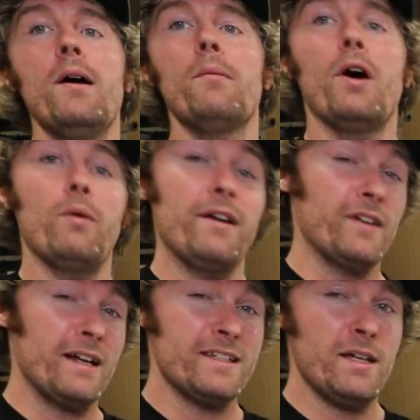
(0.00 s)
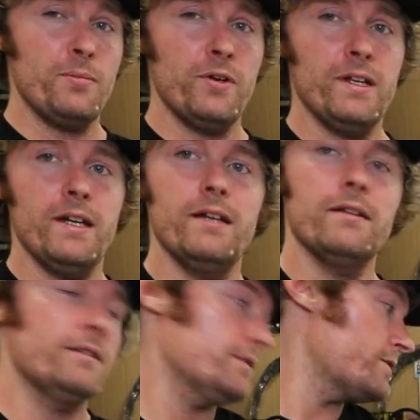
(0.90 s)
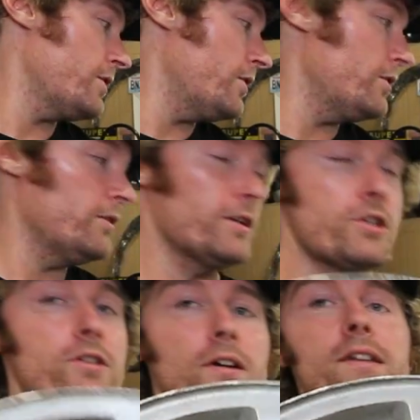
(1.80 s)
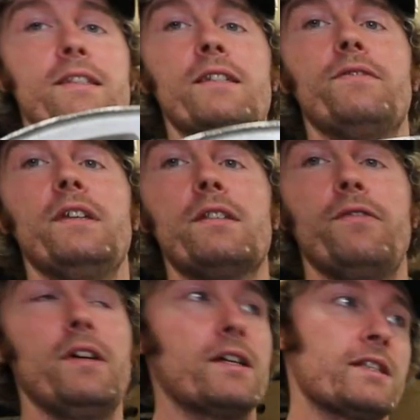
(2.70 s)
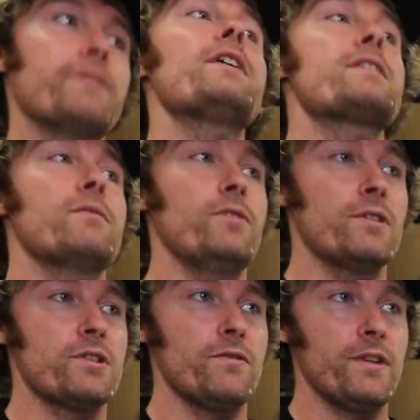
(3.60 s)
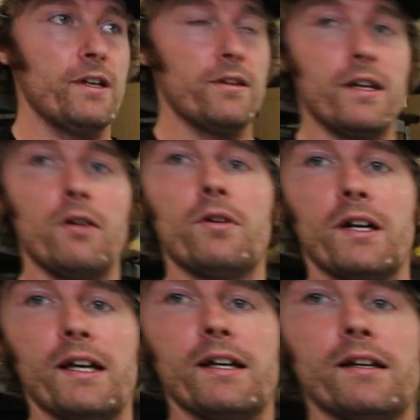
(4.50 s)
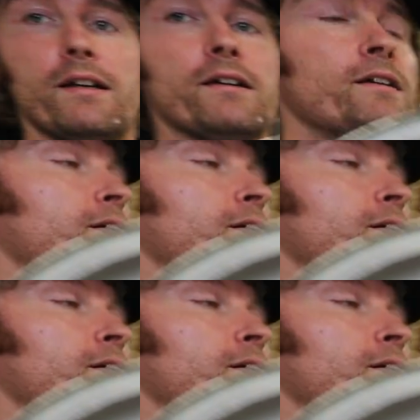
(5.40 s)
But we haven't got to that point yet, so let's just go ahead and see if these fit because I've got some wheels over there that I want to get in here.